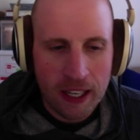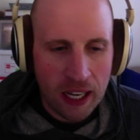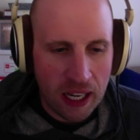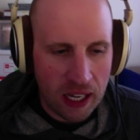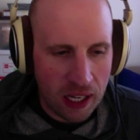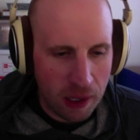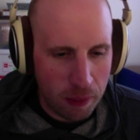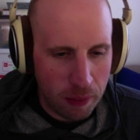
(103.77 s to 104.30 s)

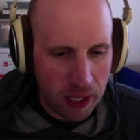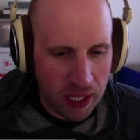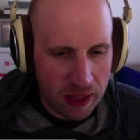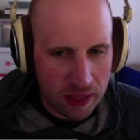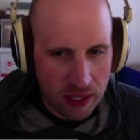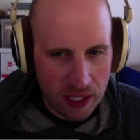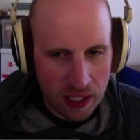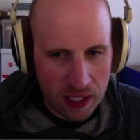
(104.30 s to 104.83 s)
Um,
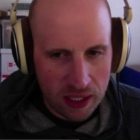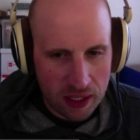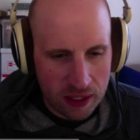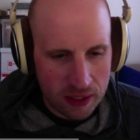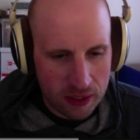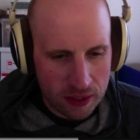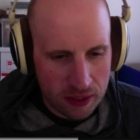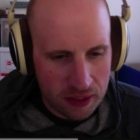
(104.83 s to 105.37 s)
and
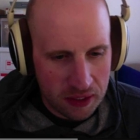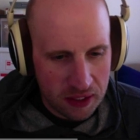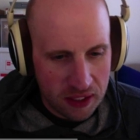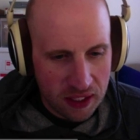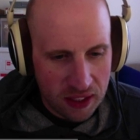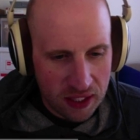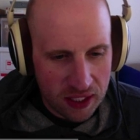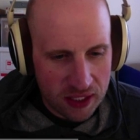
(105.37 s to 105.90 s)
then
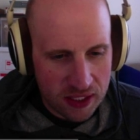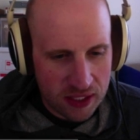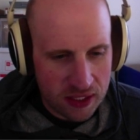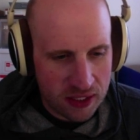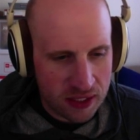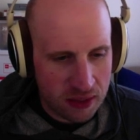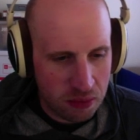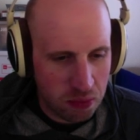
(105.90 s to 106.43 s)

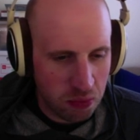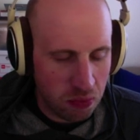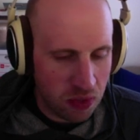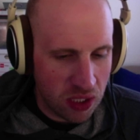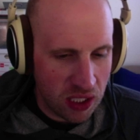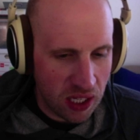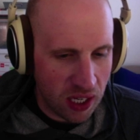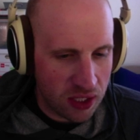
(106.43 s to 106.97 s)
this
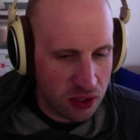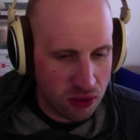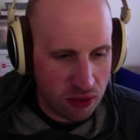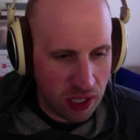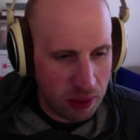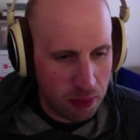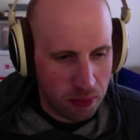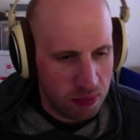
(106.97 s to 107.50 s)

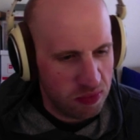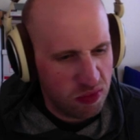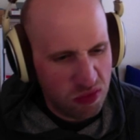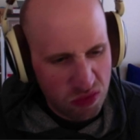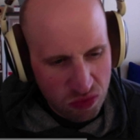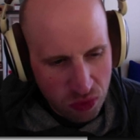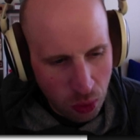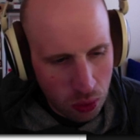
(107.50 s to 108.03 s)
Yastripe
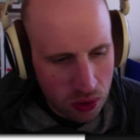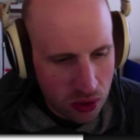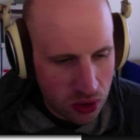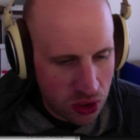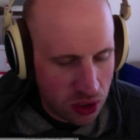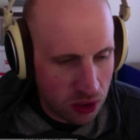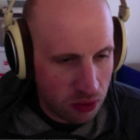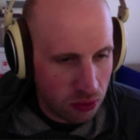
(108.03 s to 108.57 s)
folder
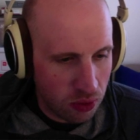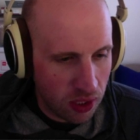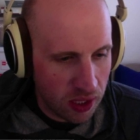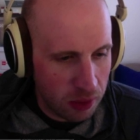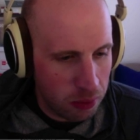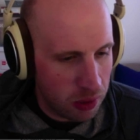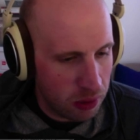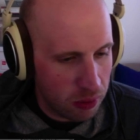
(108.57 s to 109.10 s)
shouldn't
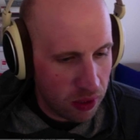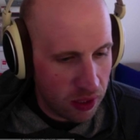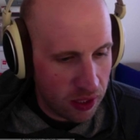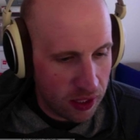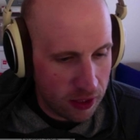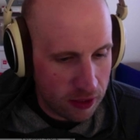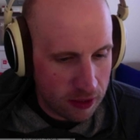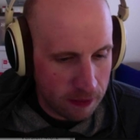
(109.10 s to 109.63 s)
really be where
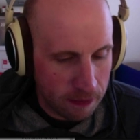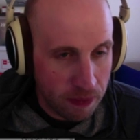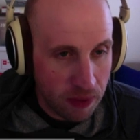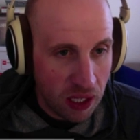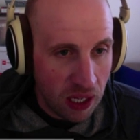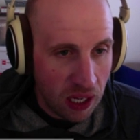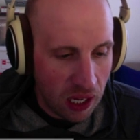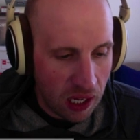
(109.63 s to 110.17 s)
it is.
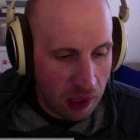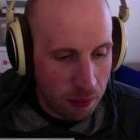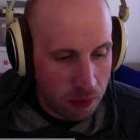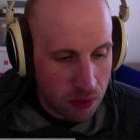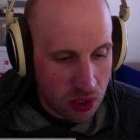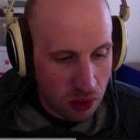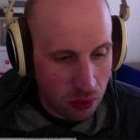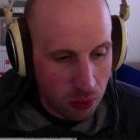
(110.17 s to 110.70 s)
Um,
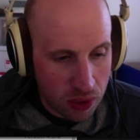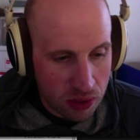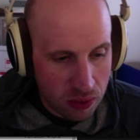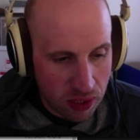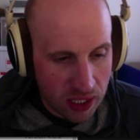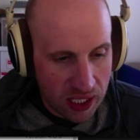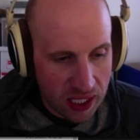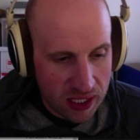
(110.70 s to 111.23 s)
so what's
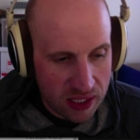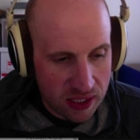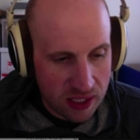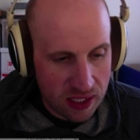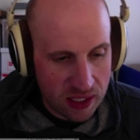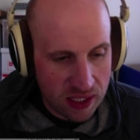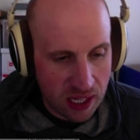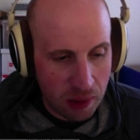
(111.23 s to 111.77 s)
really nice is
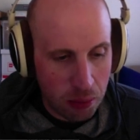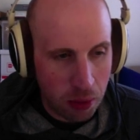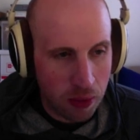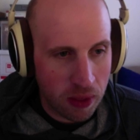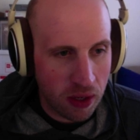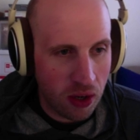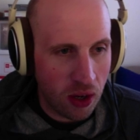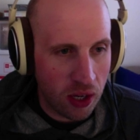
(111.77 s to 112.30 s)
that it's got
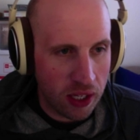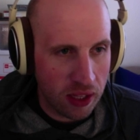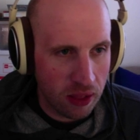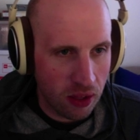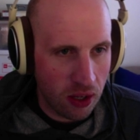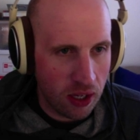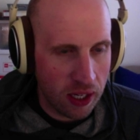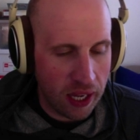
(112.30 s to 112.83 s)
both an audit
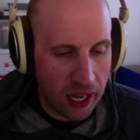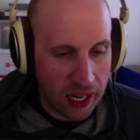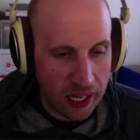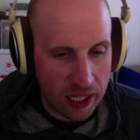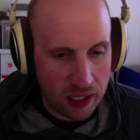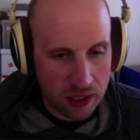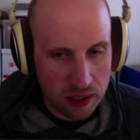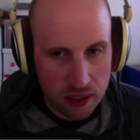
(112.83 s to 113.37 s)
log
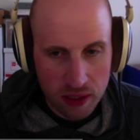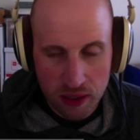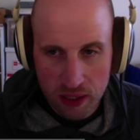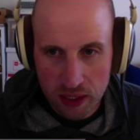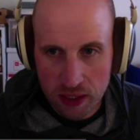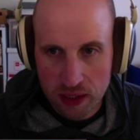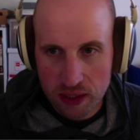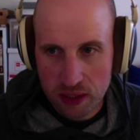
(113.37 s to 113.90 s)
and
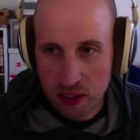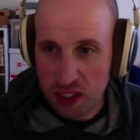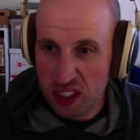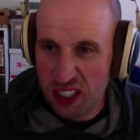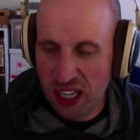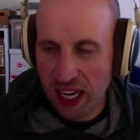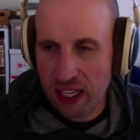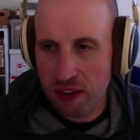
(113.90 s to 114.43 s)
this
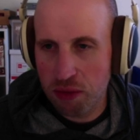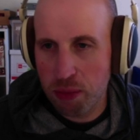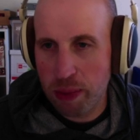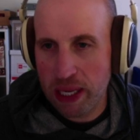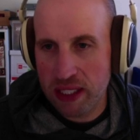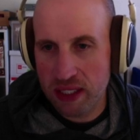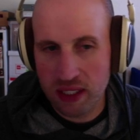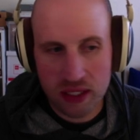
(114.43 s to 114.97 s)
kind of
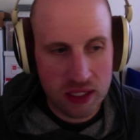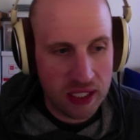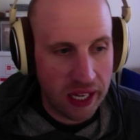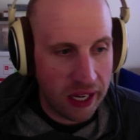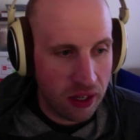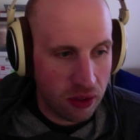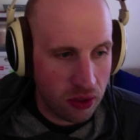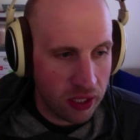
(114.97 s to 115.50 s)
basic
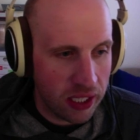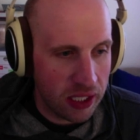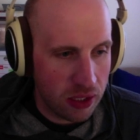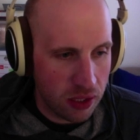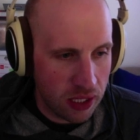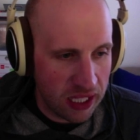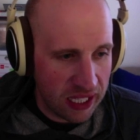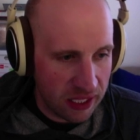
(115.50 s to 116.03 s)
scanner
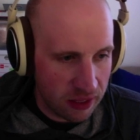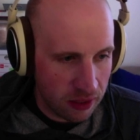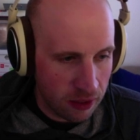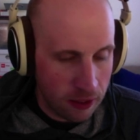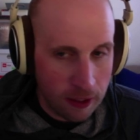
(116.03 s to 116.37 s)
in it.